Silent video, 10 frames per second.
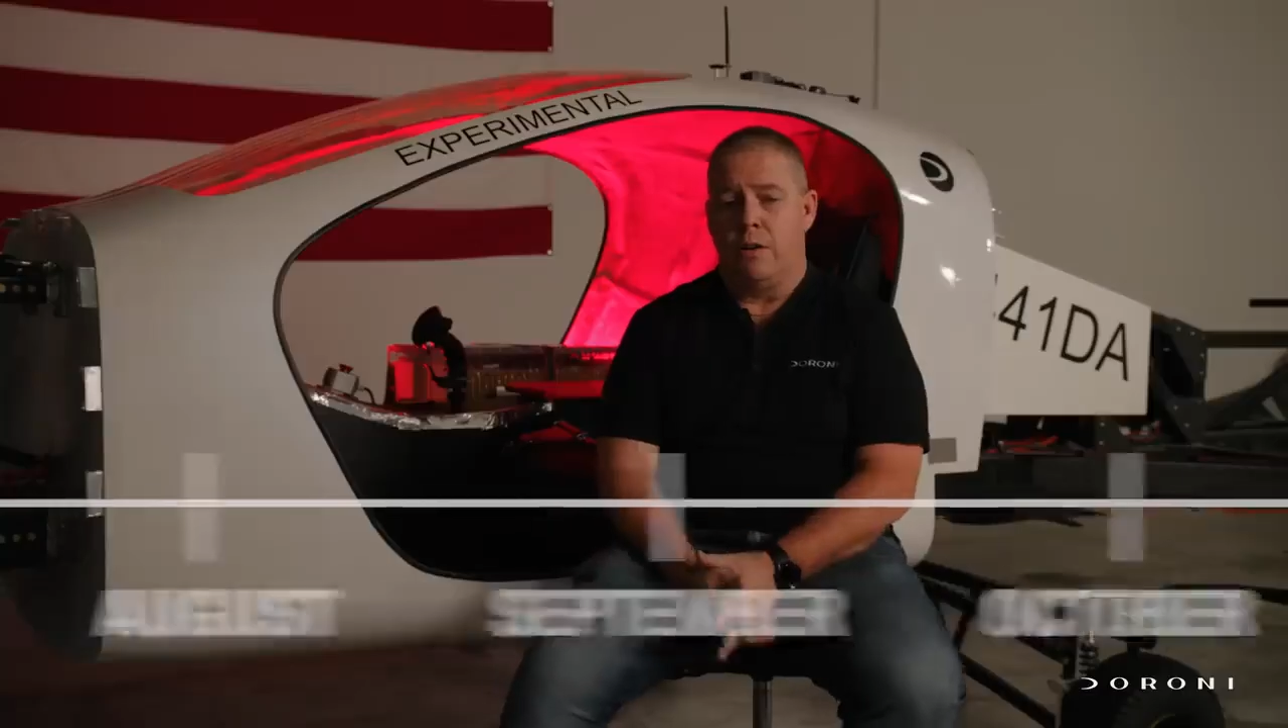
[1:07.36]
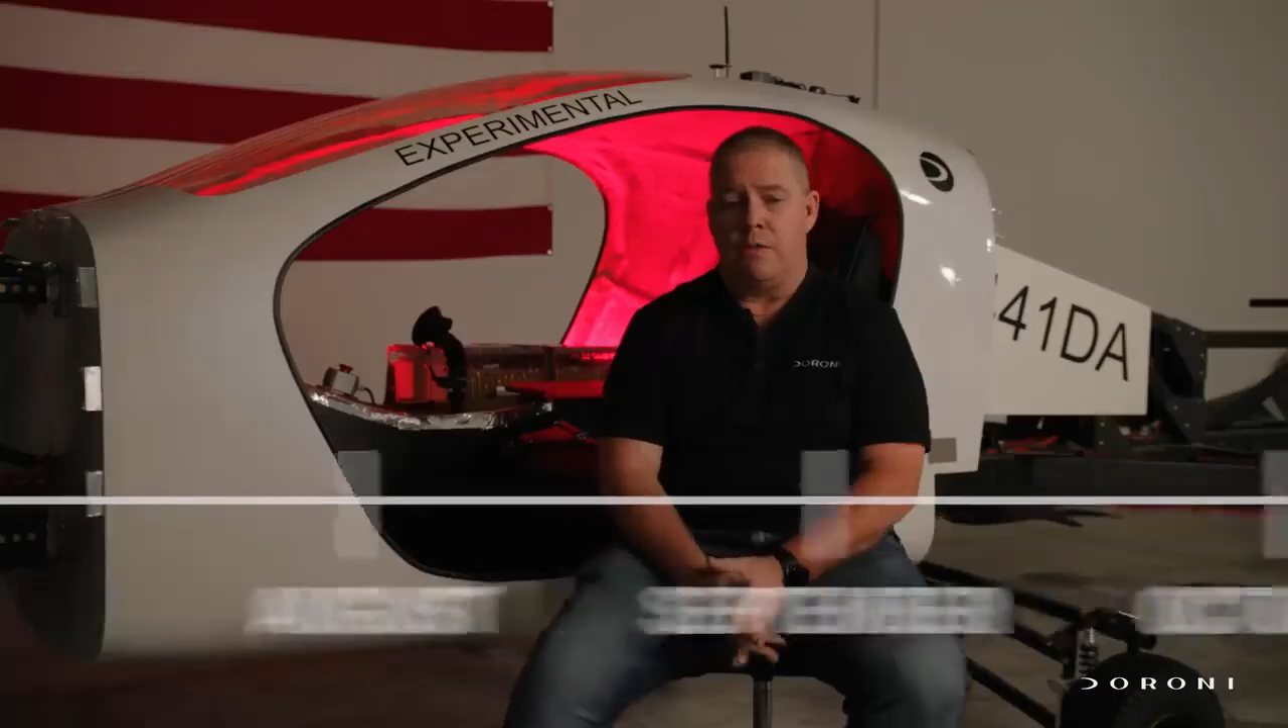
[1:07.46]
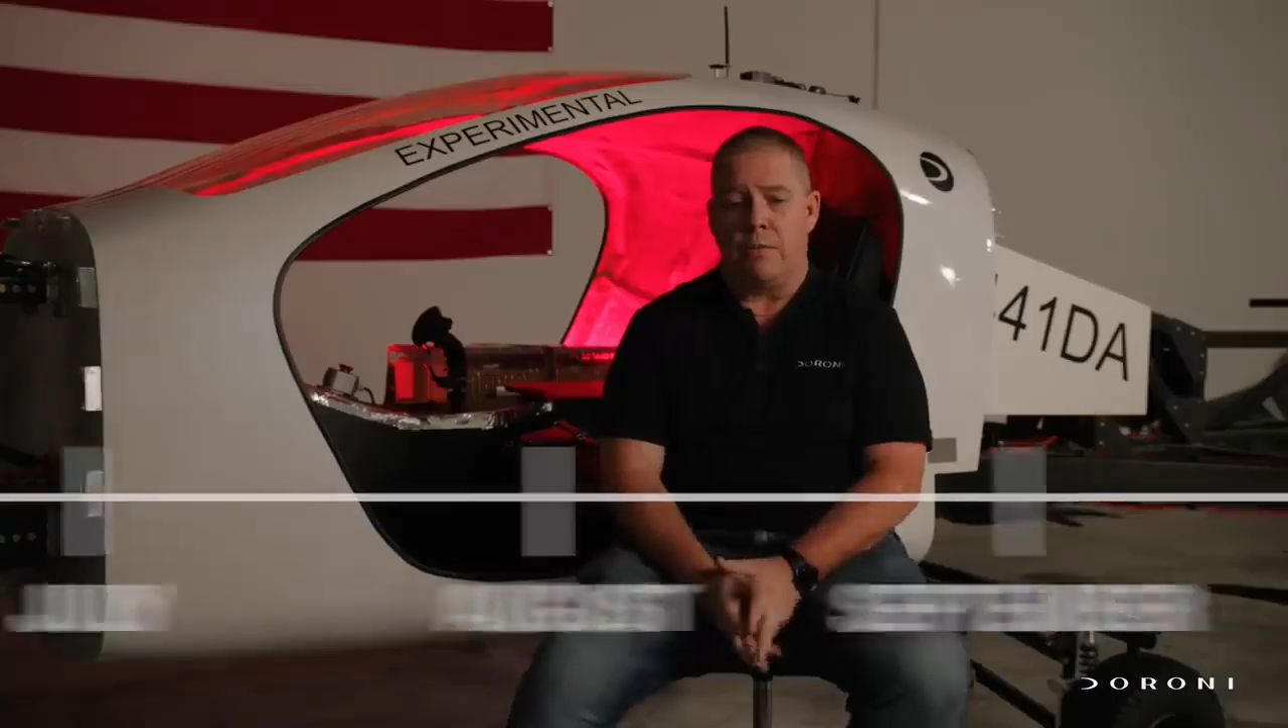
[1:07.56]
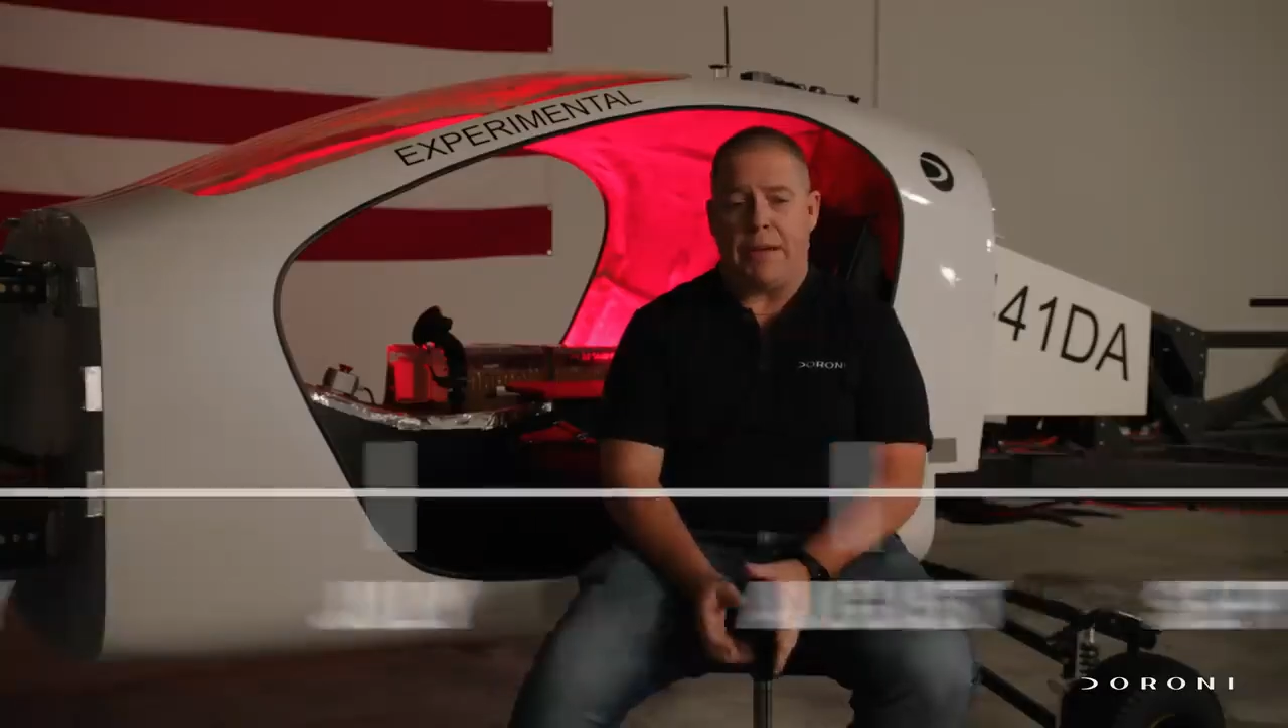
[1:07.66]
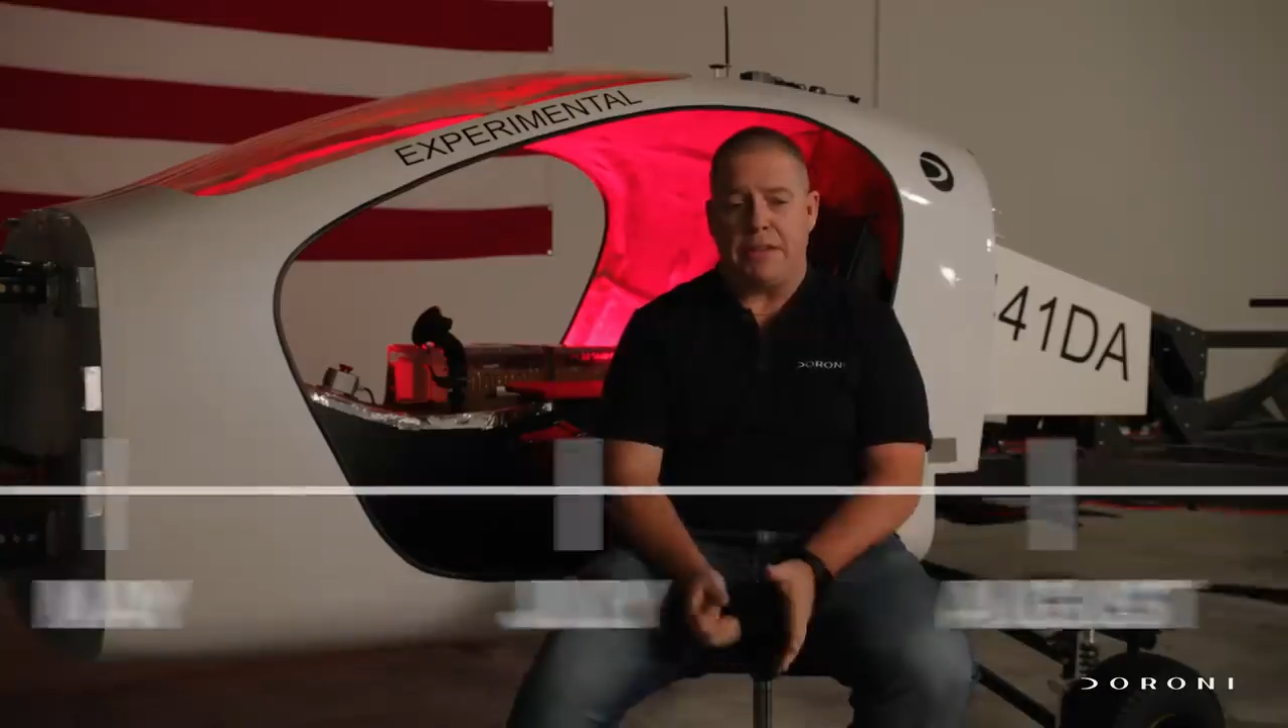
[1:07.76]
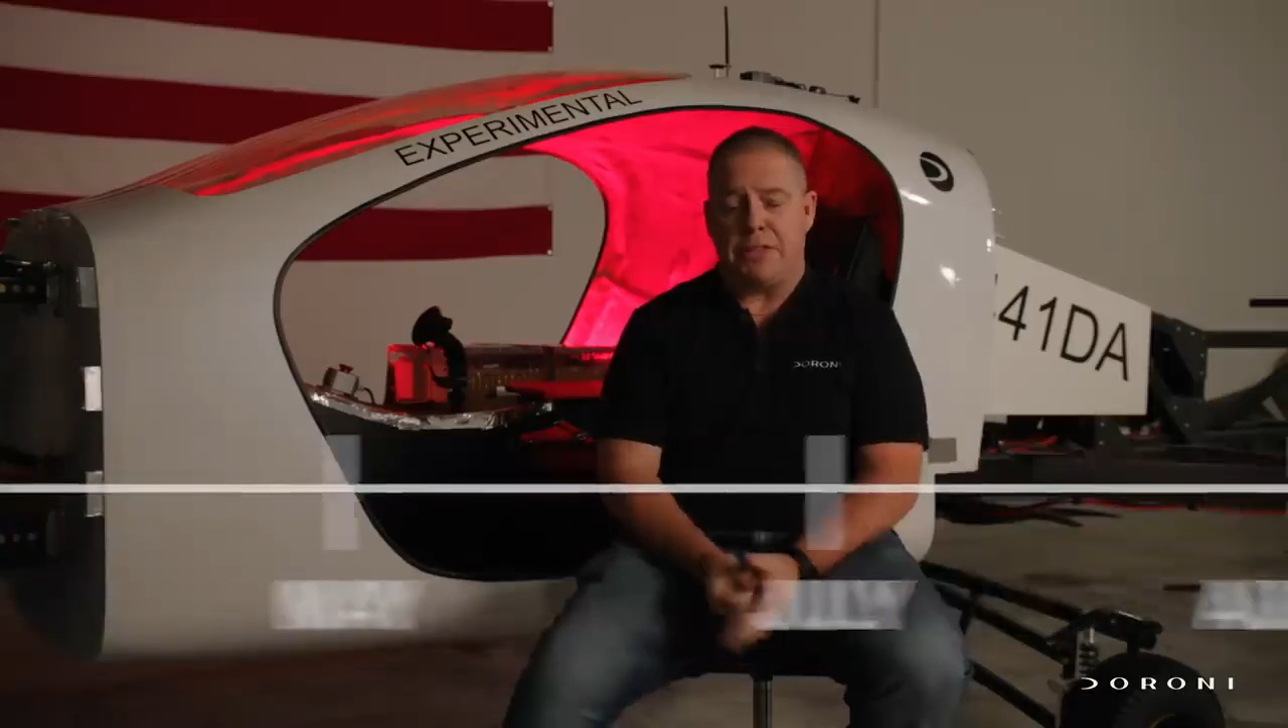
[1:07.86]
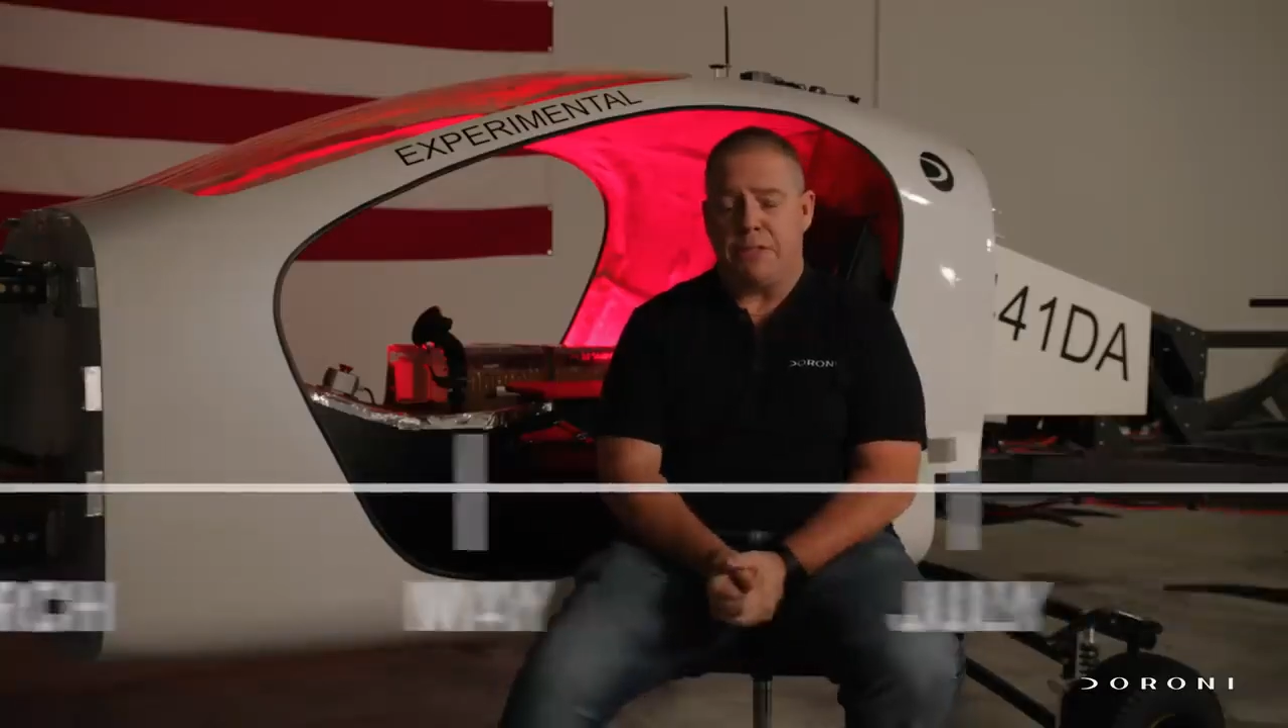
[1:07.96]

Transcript: Over the past